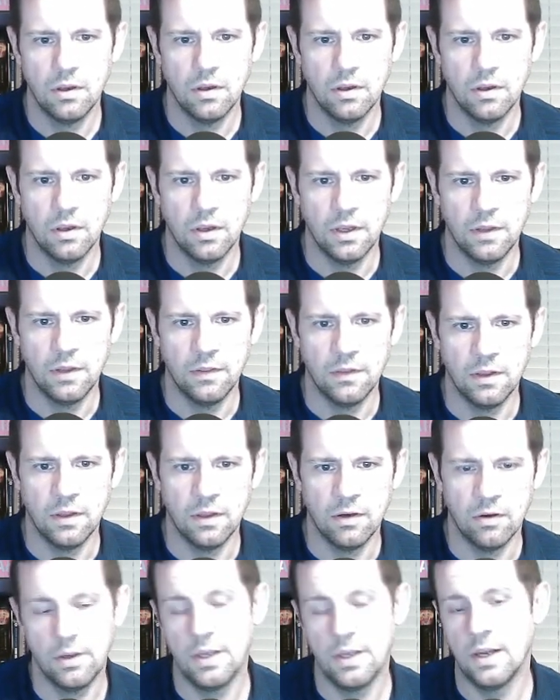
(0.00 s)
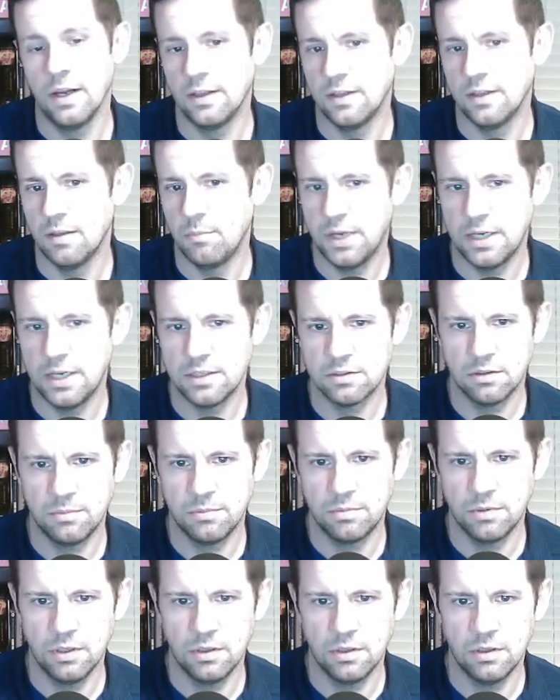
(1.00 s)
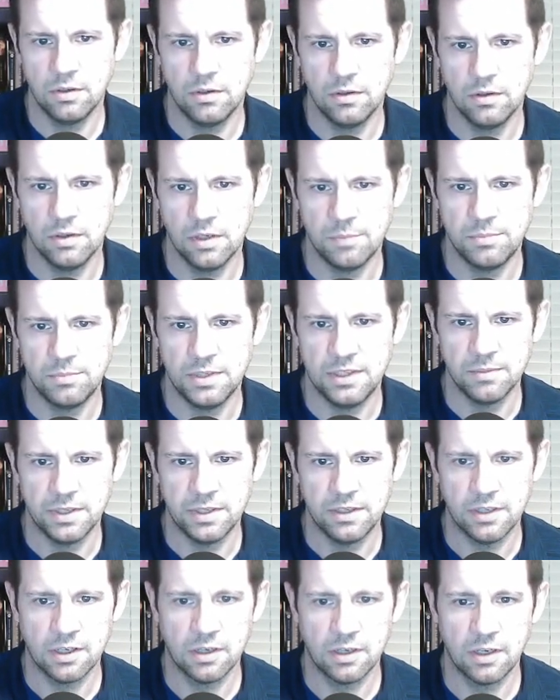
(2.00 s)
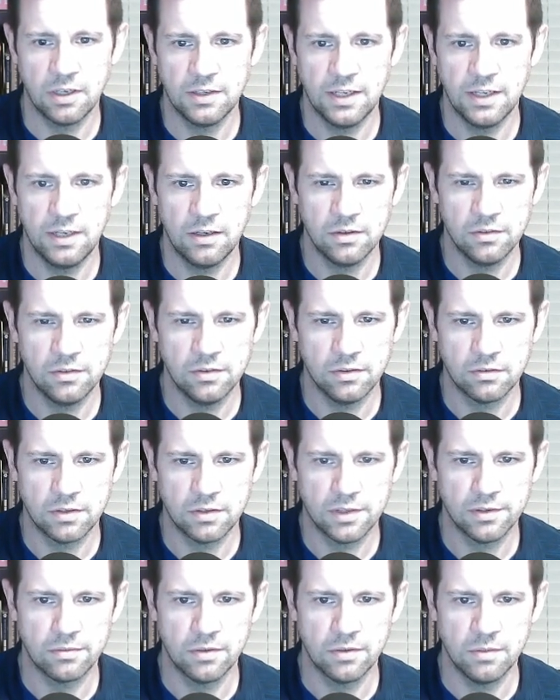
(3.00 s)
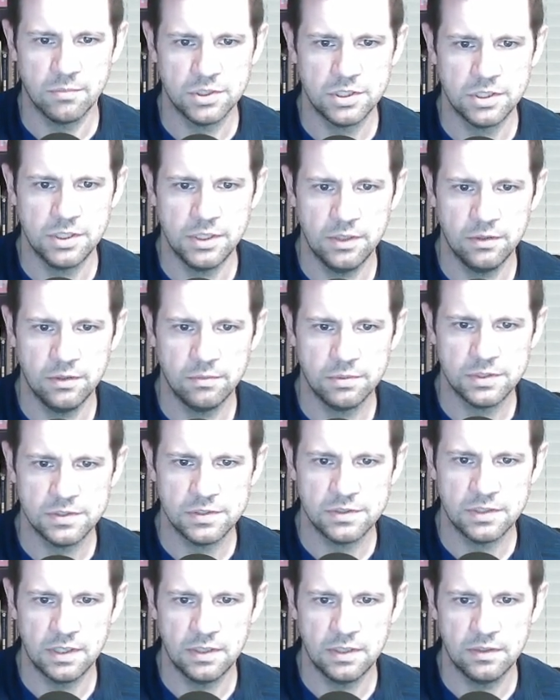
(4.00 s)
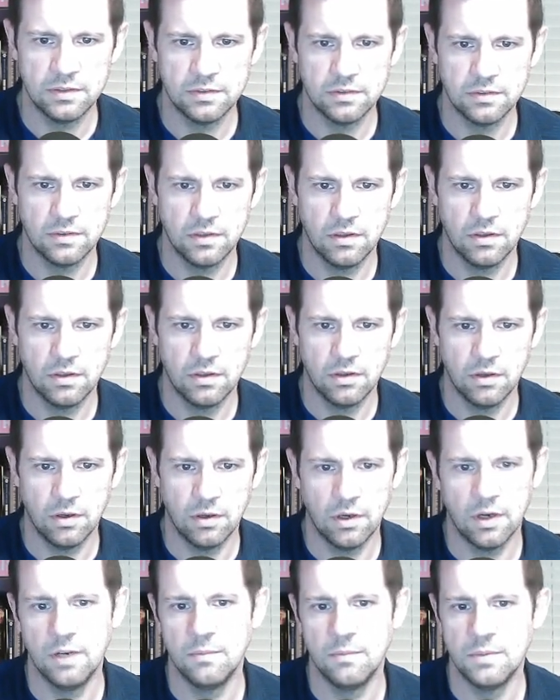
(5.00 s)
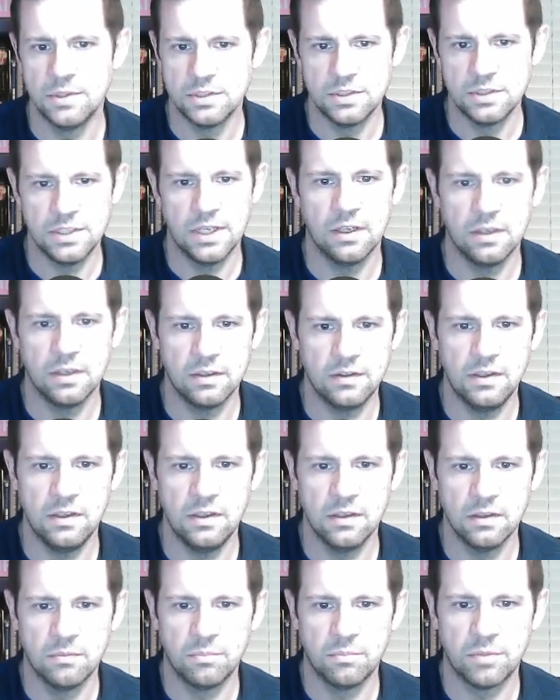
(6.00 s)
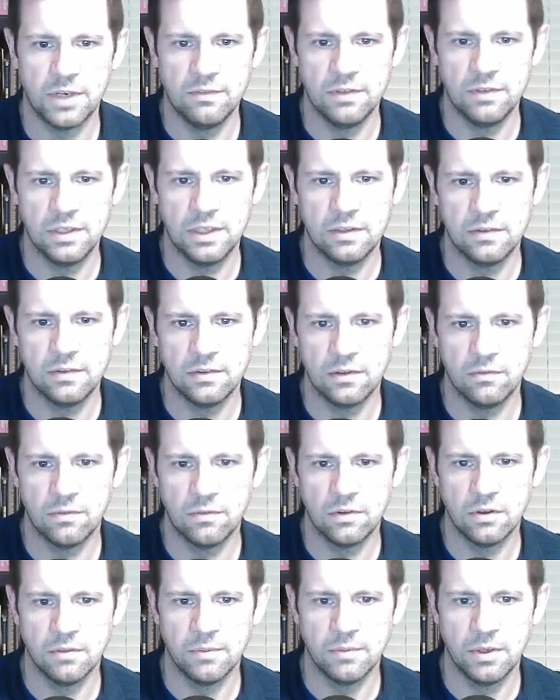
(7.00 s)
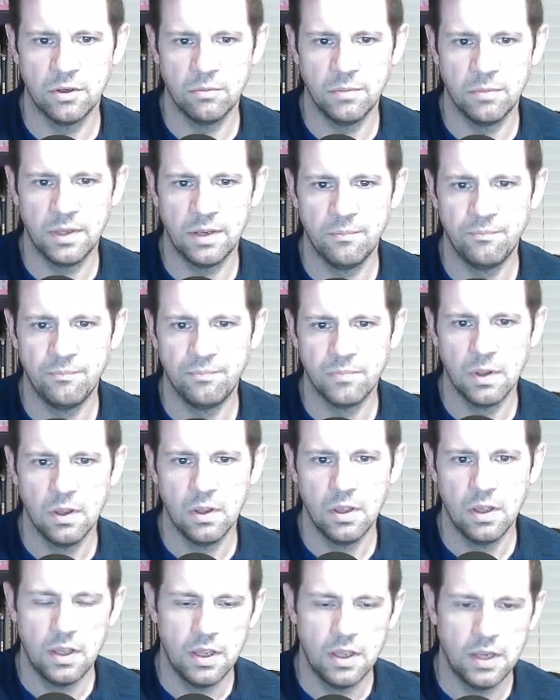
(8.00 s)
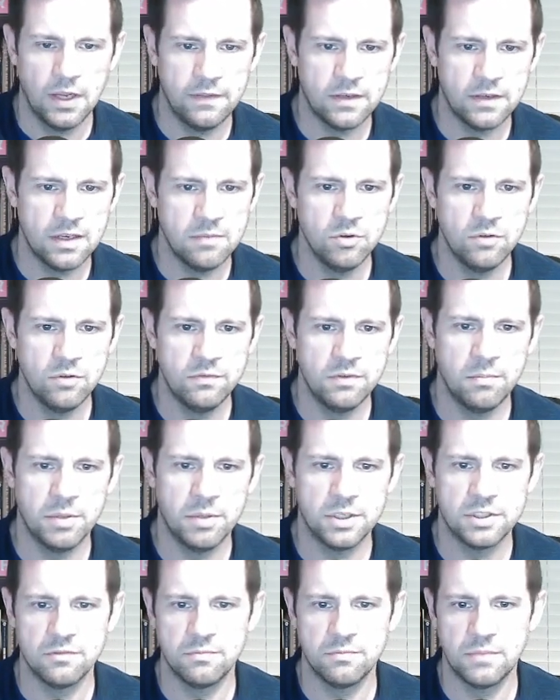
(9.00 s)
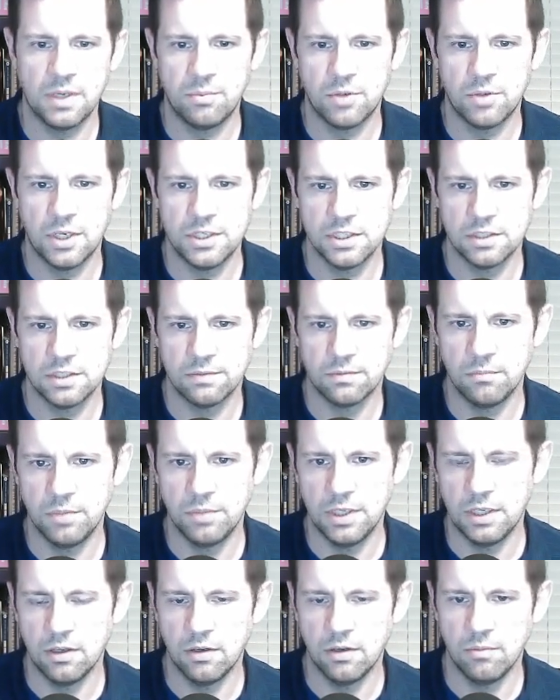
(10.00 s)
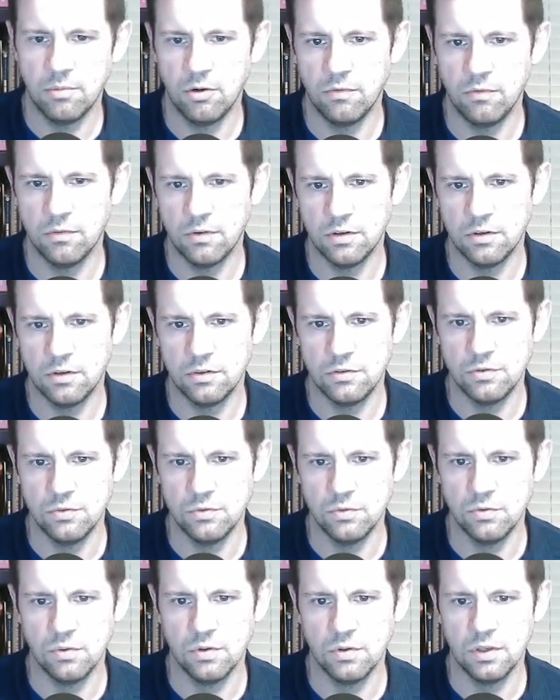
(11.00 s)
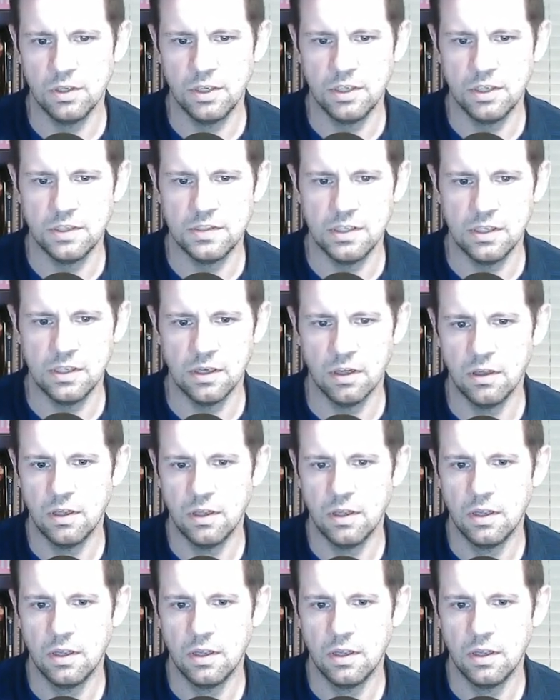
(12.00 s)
And then, I got that bash script written. It updates my Docker containers across 3 machines, which is nice. I already mentioned, Gitea, private Git server in my home lab. And then I moved a bunch of my projects from GitHub over to Gitea.